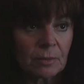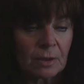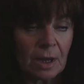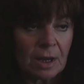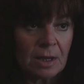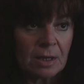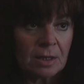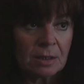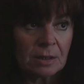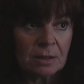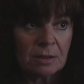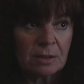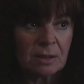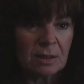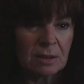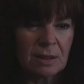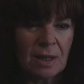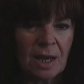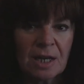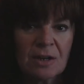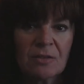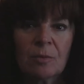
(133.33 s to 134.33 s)
And
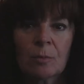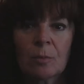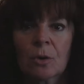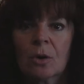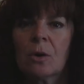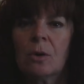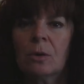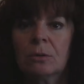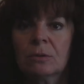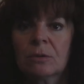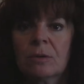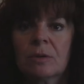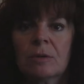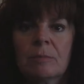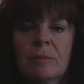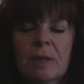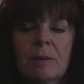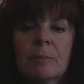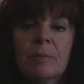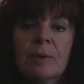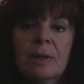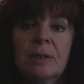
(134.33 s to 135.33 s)
a lot of them were older than
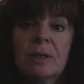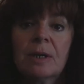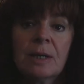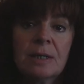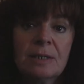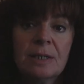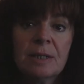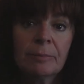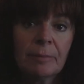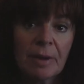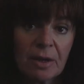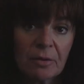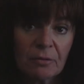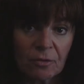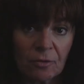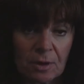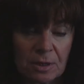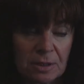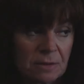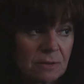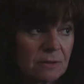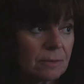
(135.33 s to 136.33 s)
me, but I did make
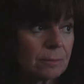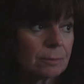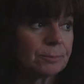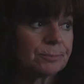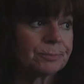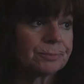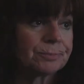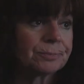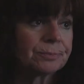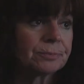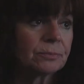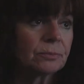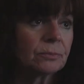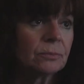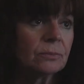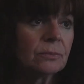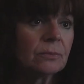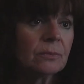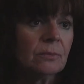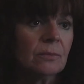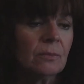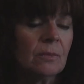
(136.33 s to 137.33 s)
friends.
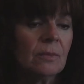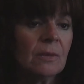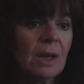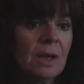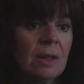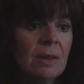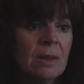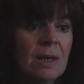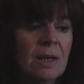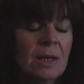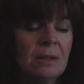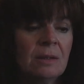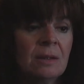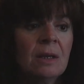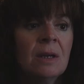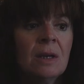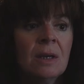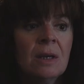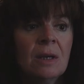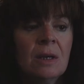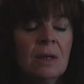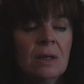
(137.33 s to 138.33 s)
And then
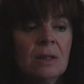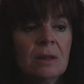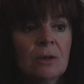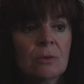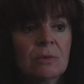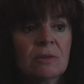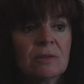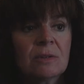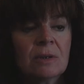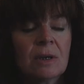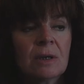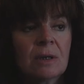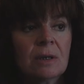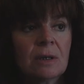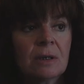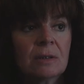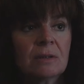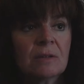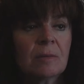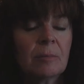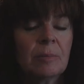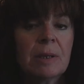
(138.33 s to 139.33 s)
there was
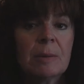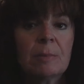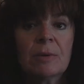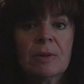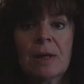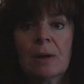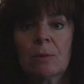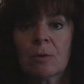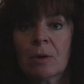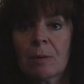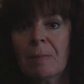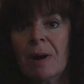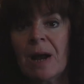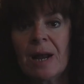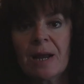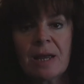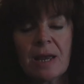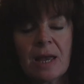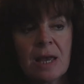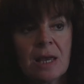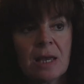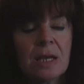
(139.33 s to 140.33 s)
some people that were
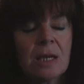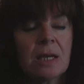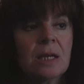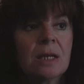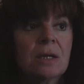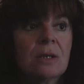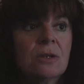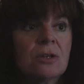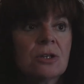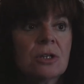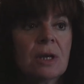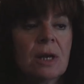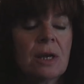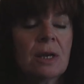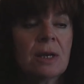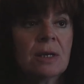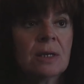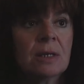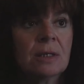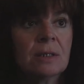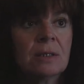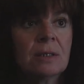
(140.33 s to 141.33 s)
my age,
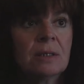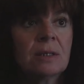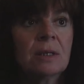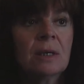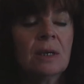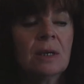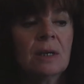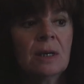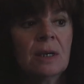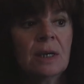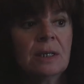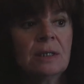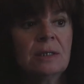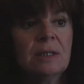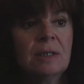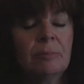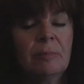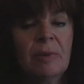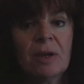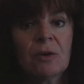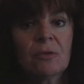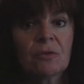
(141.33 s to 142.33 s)
and I
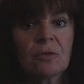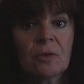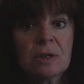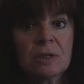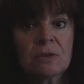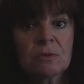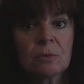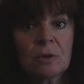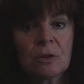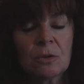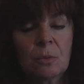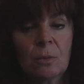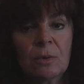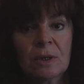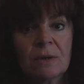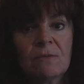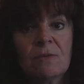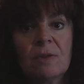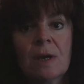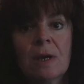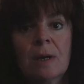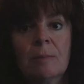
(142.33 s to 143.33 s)
did make friends with one
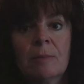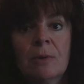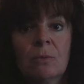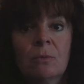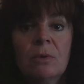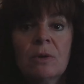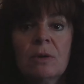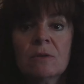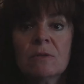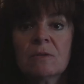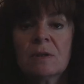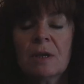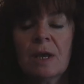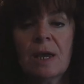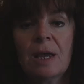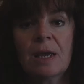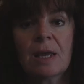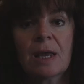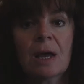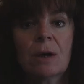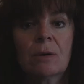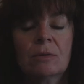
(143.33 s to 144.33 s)
of them, and we used to
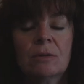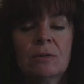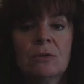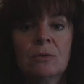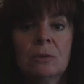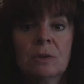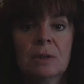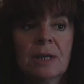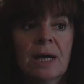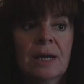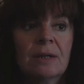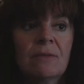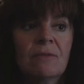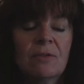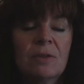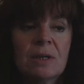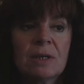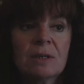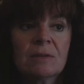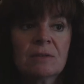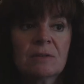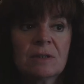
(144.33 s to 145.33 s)
hang out and do a lot of
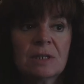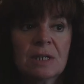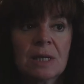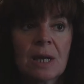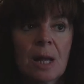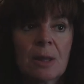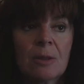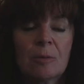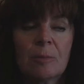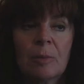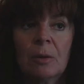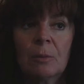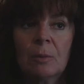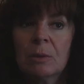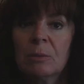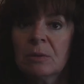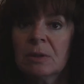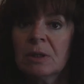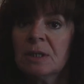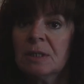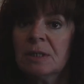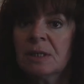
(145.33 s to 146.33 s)
things together, but we
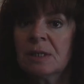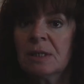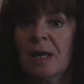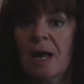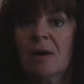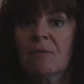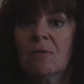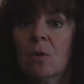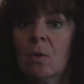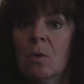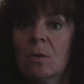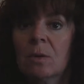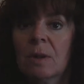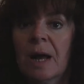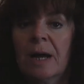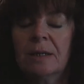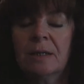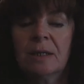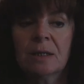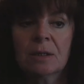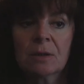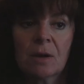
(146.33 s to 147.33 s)
really didn't have a whole
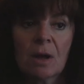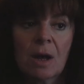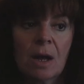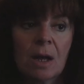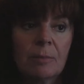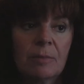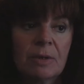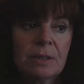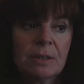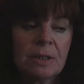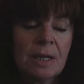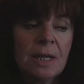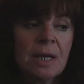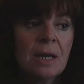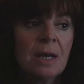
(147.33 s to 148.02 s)
lot in common.